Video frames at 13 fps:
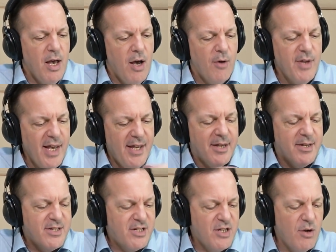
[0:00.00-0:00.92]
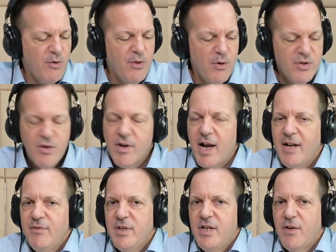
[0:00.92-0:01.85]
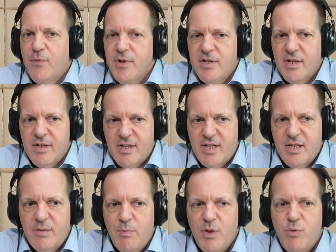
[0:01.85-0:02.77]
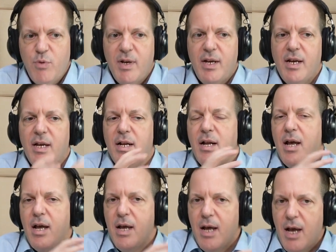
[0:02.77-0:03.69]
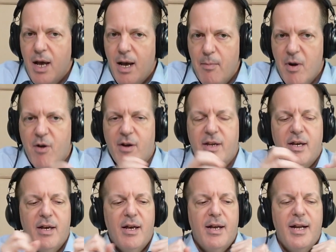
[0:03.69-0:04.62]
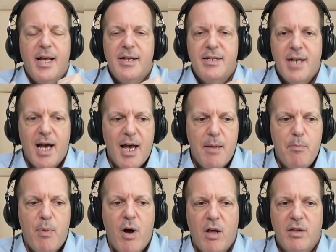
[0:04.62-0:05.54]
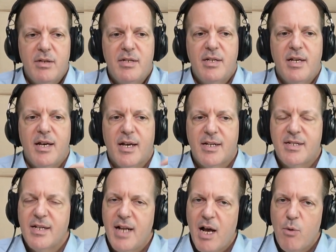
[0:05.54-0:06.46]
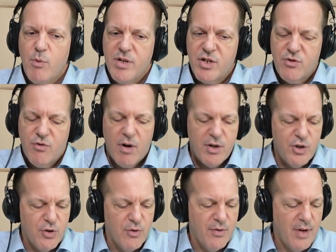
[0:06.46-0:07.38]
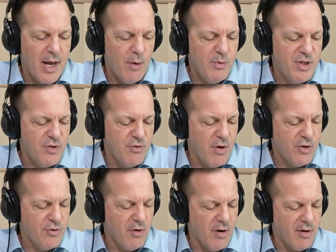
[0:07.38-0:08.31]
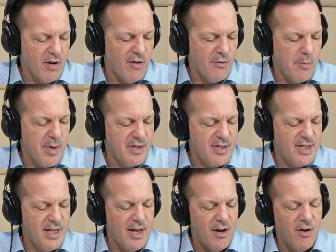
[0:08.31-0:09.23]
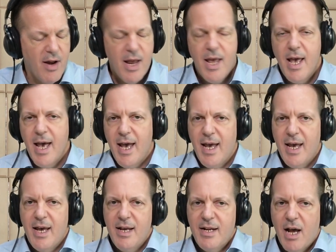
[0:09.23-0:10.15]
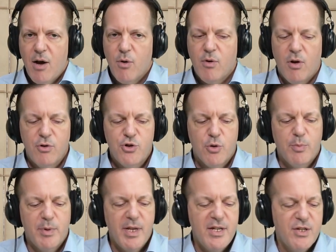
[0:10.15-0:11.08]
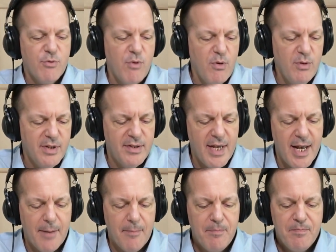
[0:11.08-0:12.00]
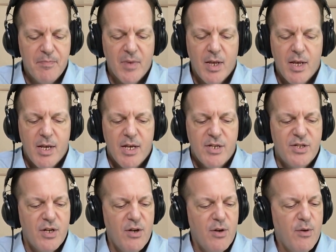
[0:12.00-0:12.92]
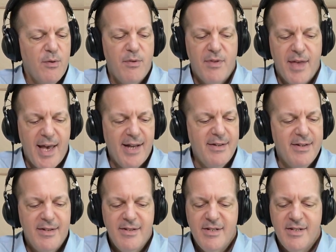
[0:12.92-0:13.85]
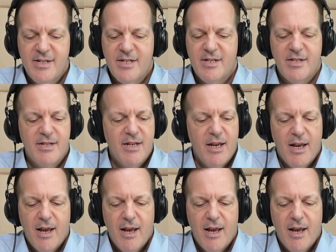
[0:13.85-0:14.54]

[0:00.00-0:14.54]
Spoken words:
Okay, so those are kind of the differences between American and Thai politics and how we structure our governments there and how culture plays a role in that. So that is